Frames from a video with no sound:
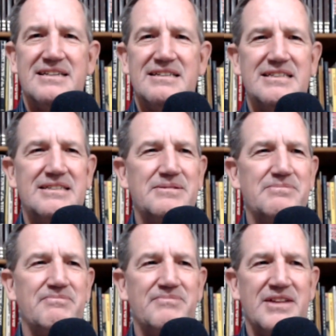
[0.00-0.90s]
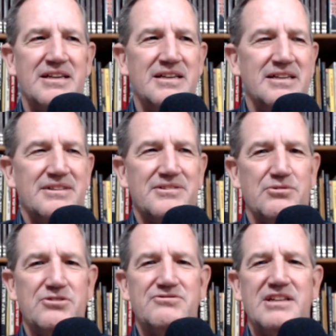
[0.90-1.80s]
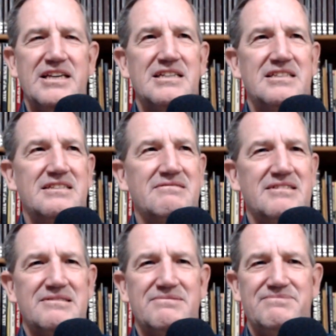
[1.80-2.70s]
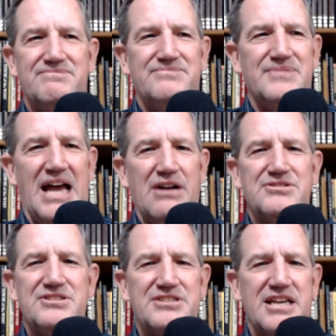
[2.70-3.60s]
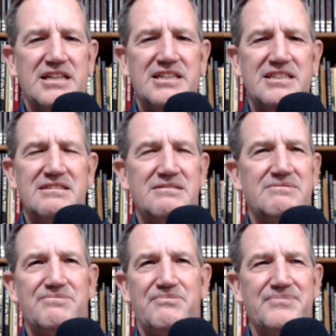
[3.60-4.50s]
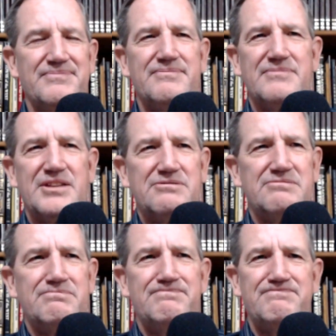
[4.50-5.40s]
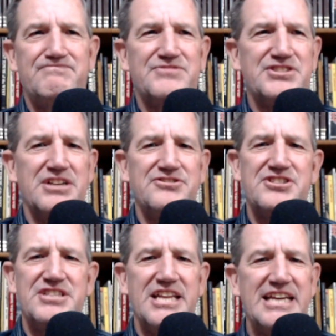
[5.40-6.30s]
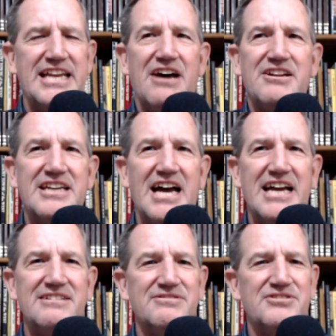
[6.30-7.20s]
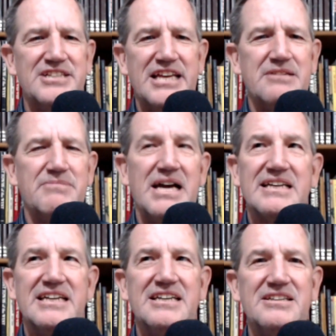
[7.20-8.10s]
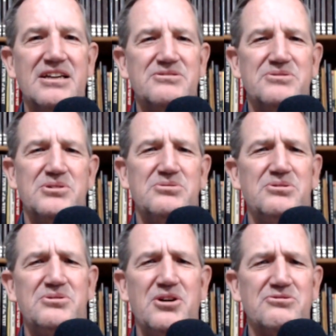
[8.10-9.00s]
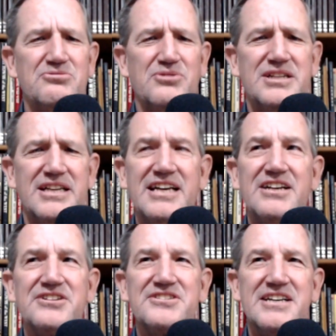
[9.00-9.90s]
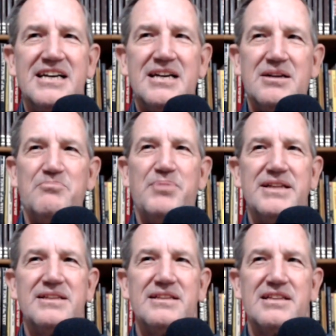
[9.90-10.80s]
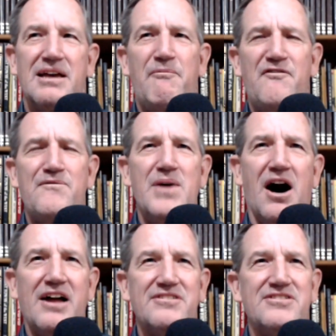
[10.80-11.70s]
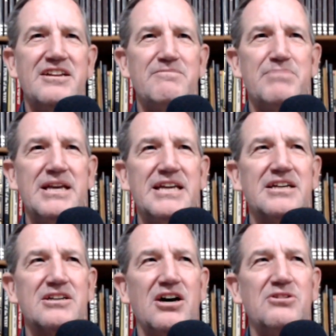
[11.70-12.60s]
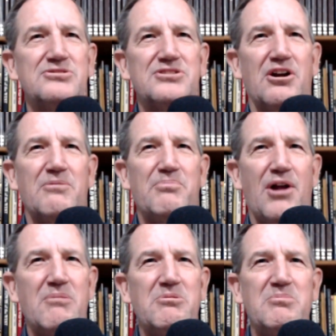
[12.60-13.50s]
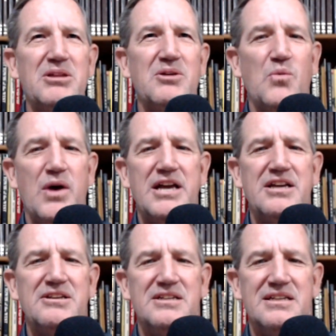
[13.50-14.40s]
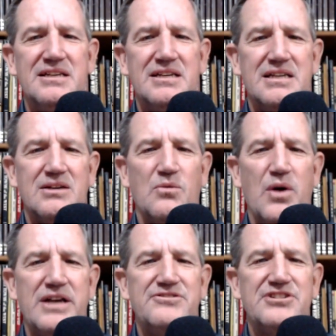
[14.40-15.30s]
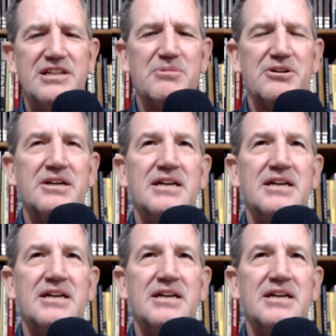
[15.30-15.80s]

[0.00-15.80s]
the roof's leaking, the house is settling, their son's sneaking out at night and sneaking back in. Who knows what it is? But the odds of it being a ghost are probably way, way slimmer.